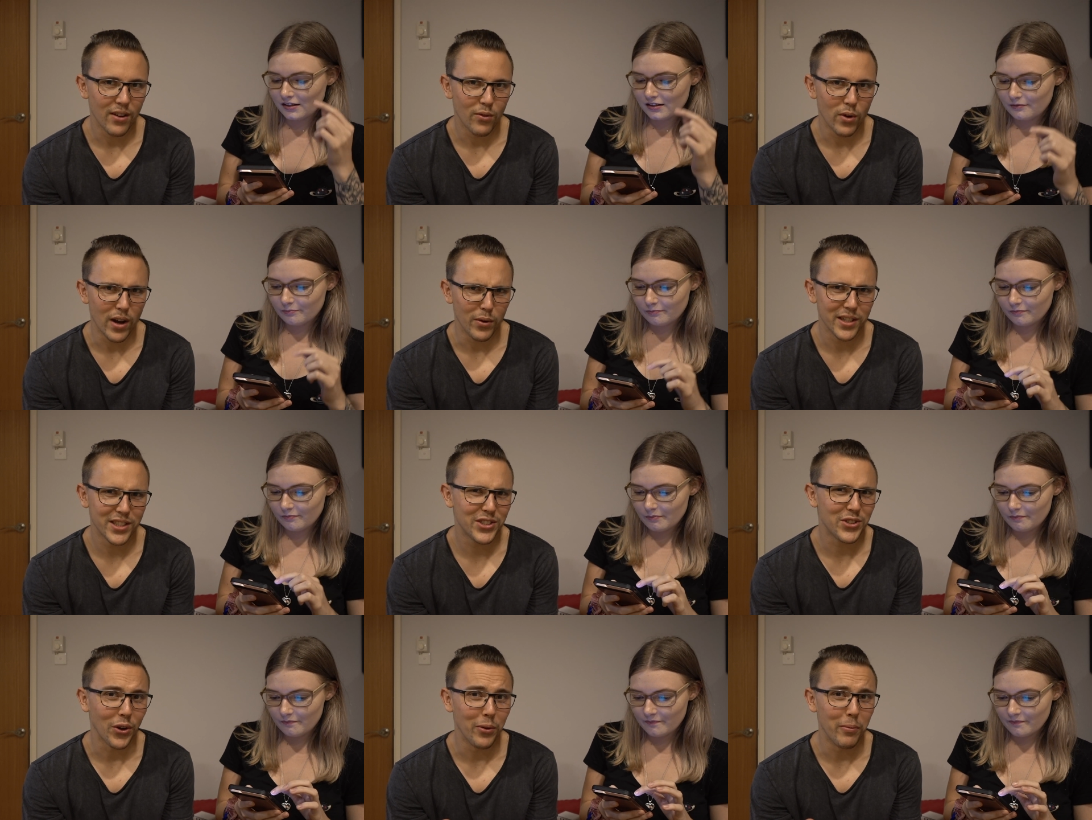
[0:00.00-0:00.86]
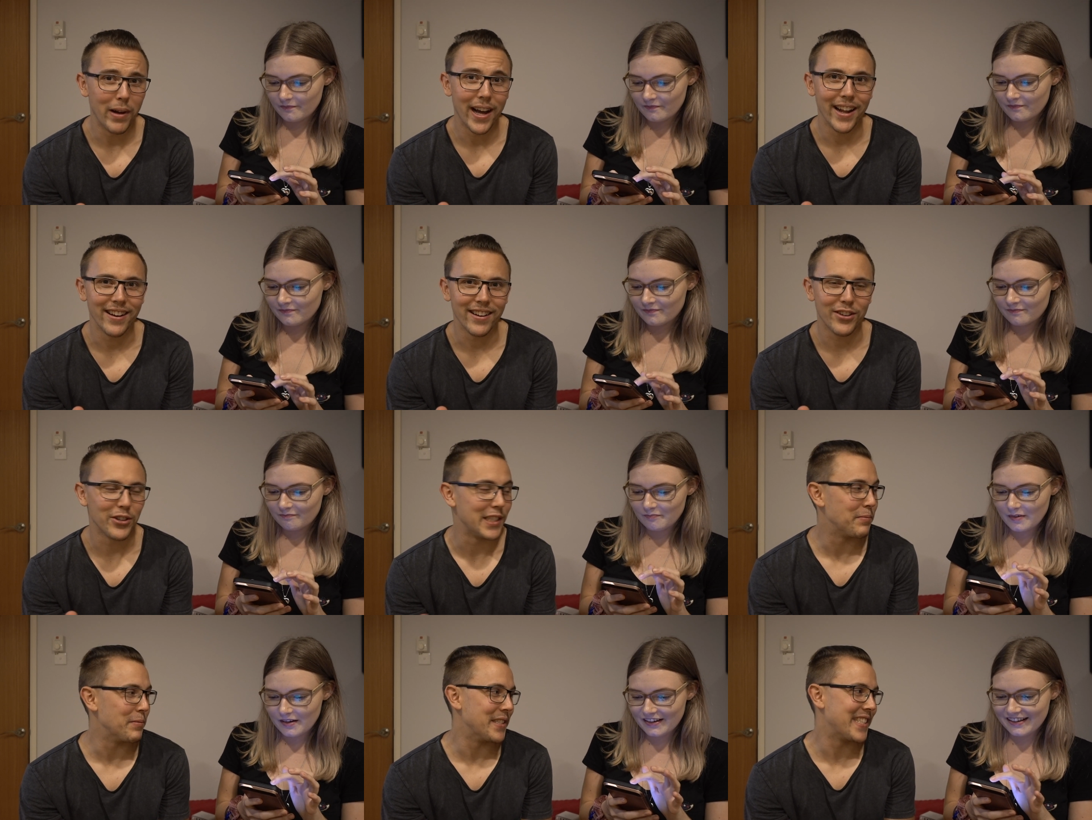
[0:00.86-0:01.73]
Speaker 1: Wow, we're so bad at
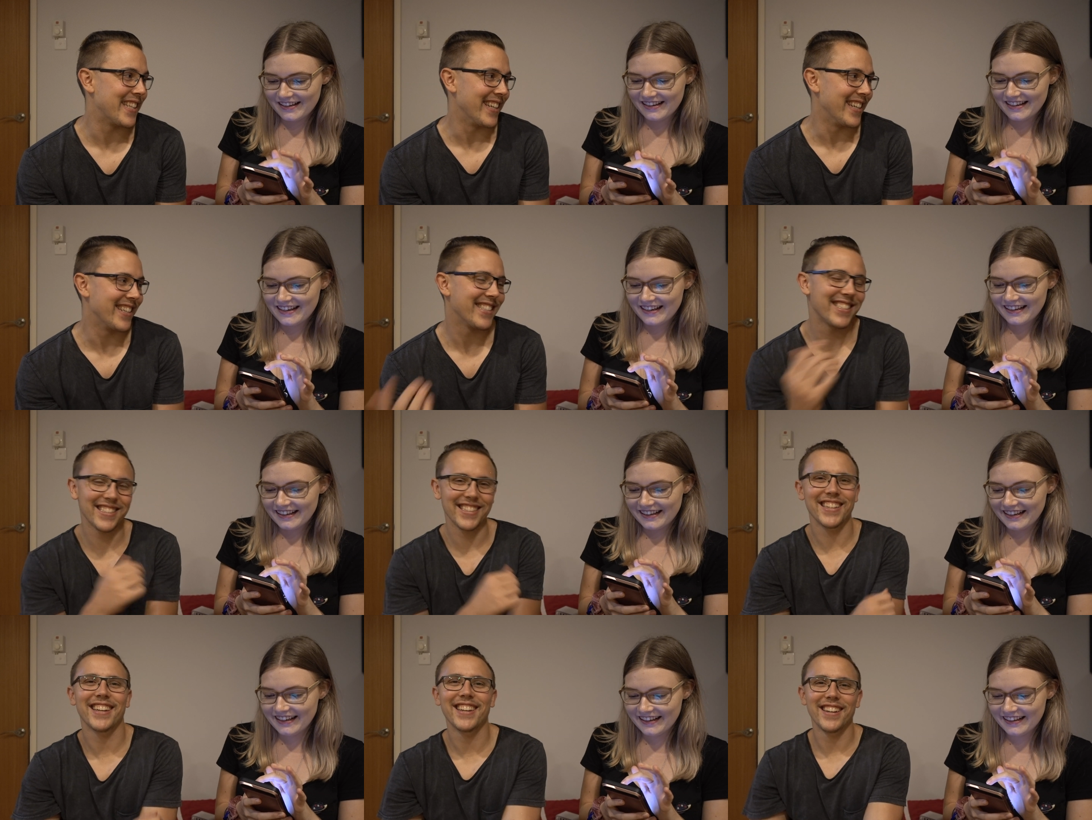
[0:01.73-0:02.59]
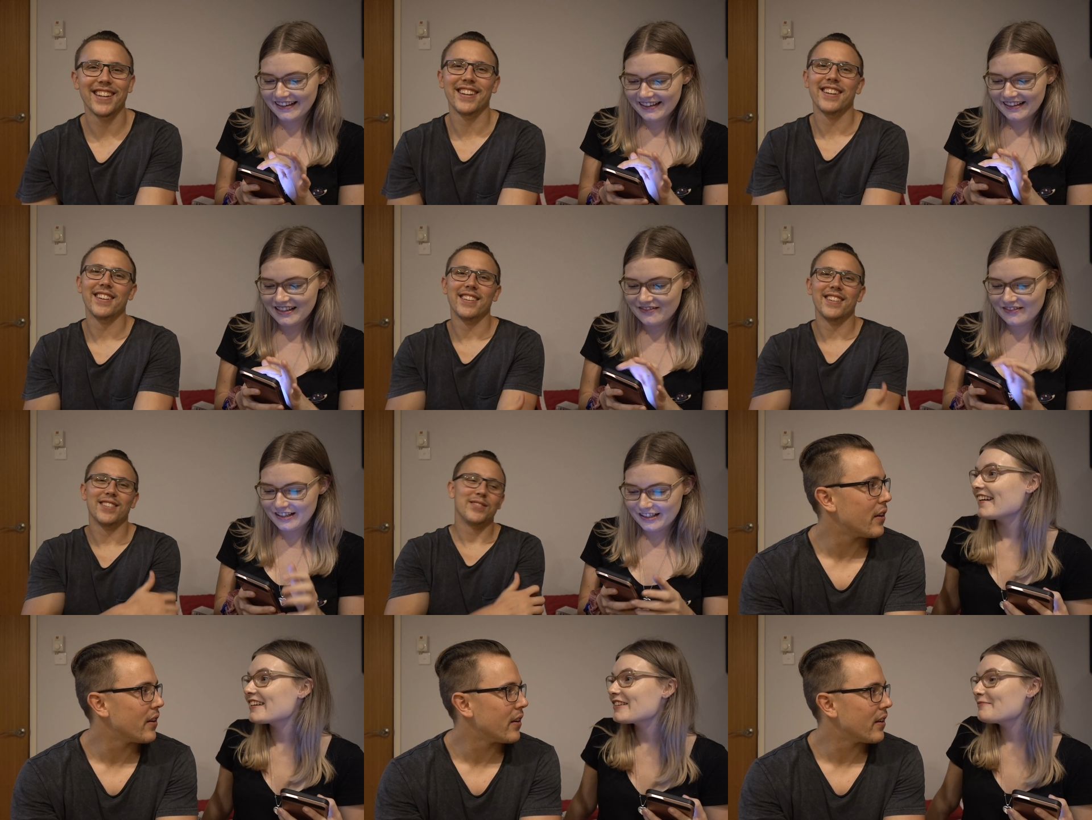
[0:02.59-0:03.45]
Christmas
Speaker 2: things. I
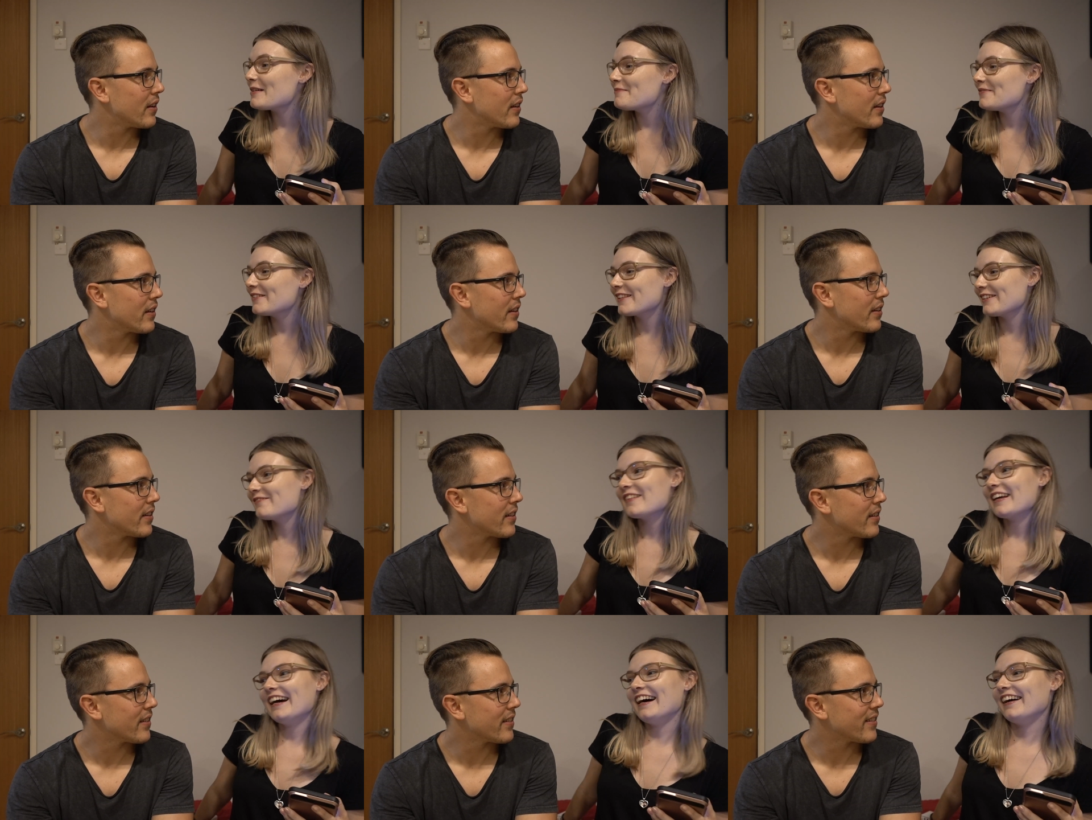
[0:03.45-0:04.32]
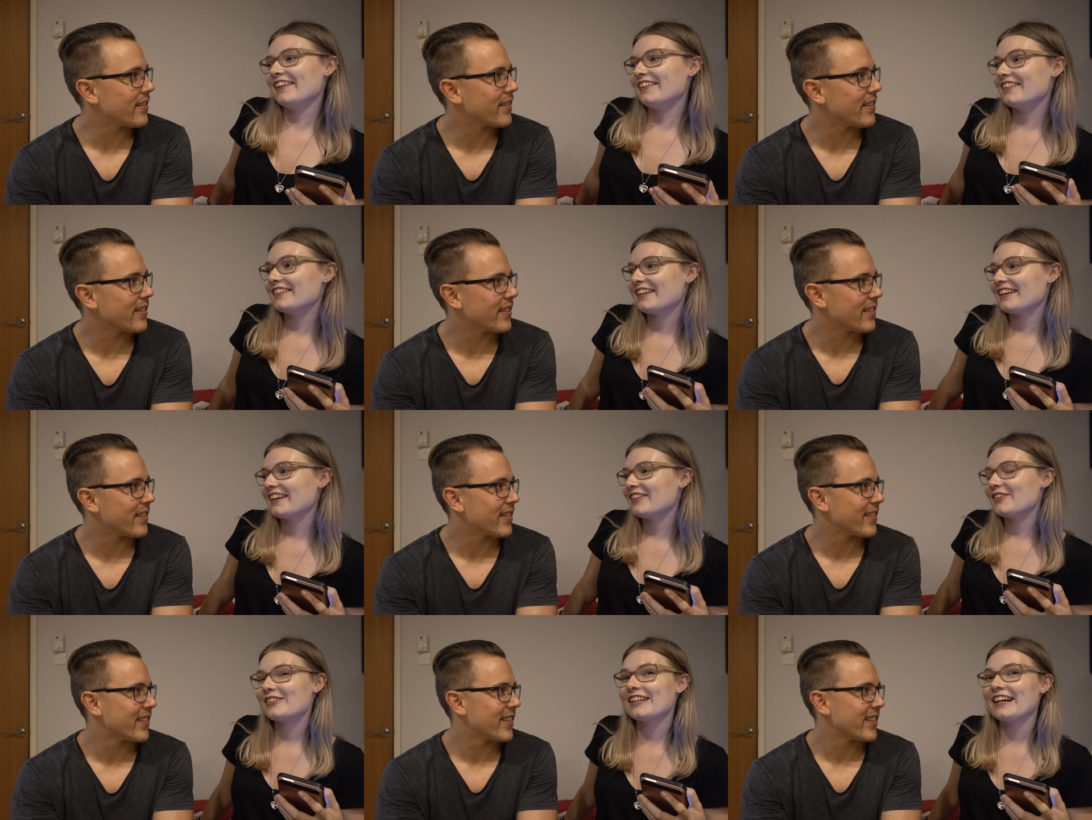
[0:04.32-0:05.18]
mean, I remember them now that
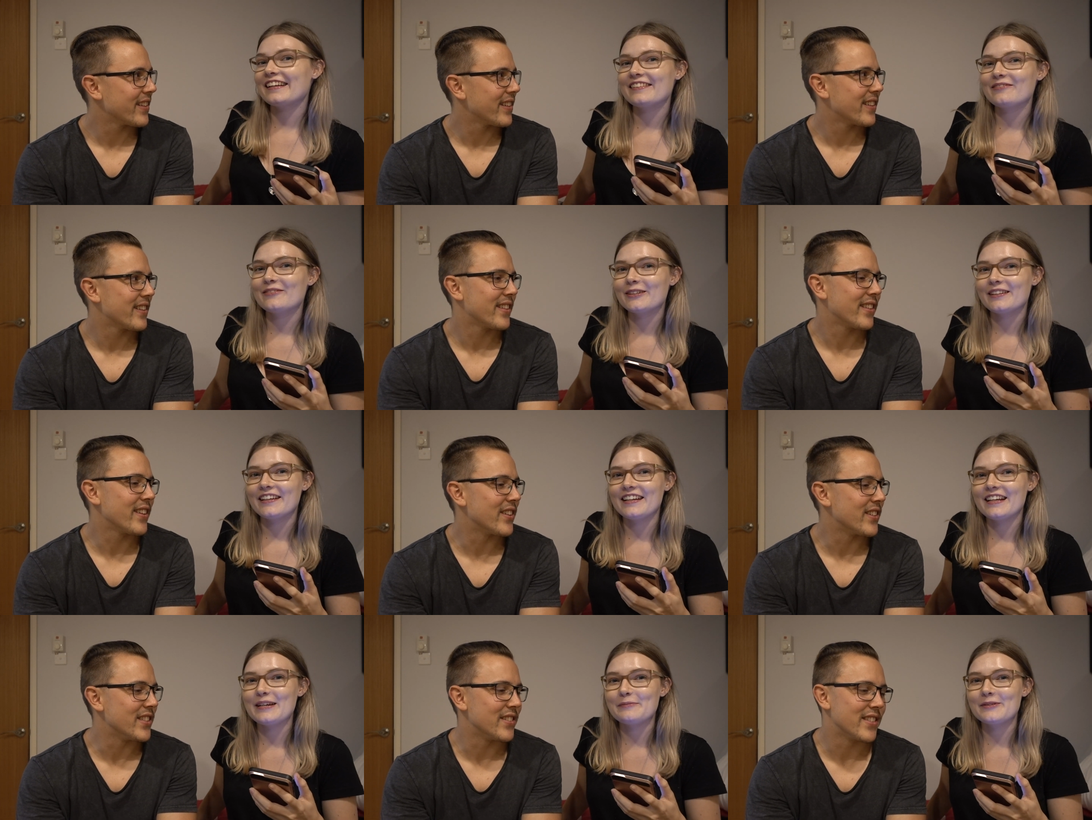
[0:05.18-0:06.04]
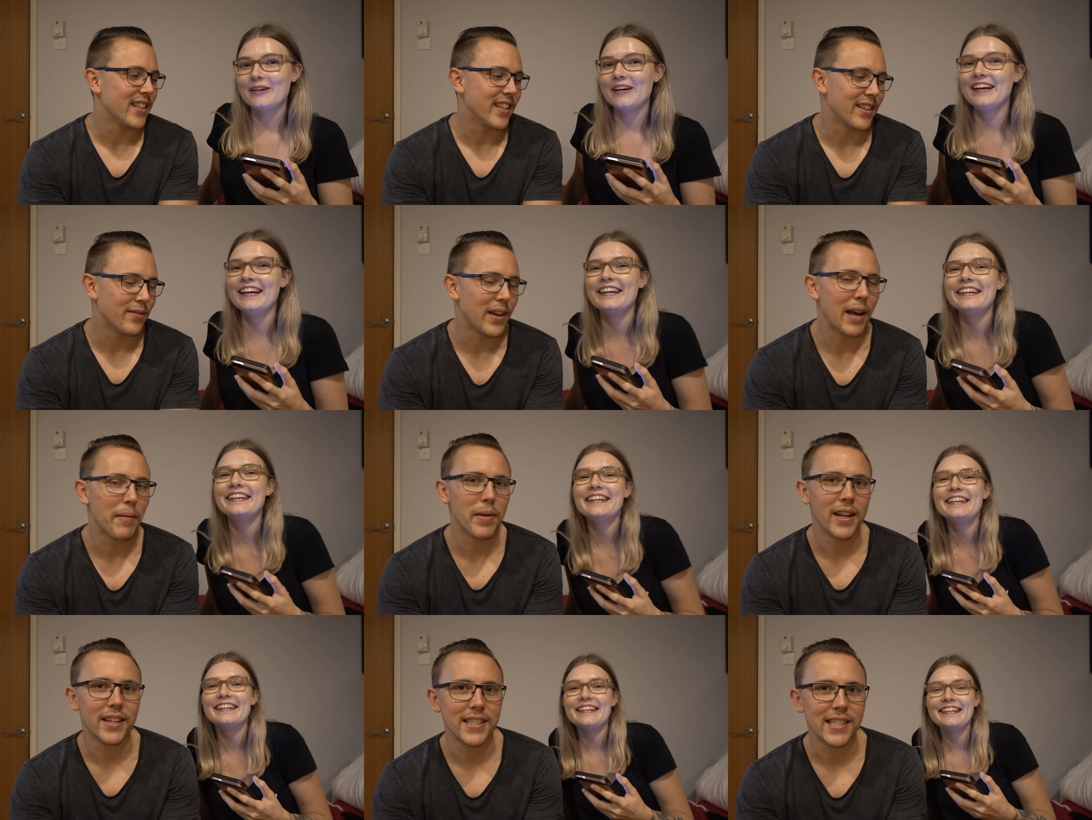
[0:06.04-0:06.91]
I looked at what their
Speaker 1: names are. How
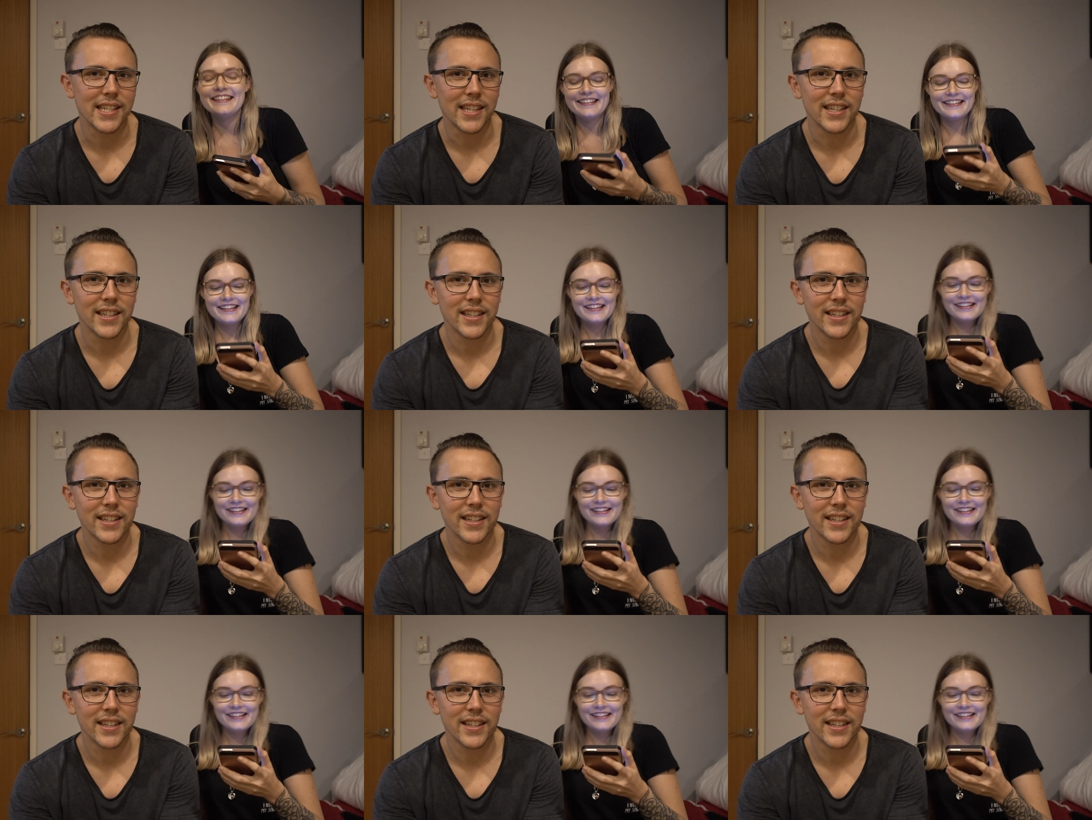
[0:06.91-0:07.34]
many is there?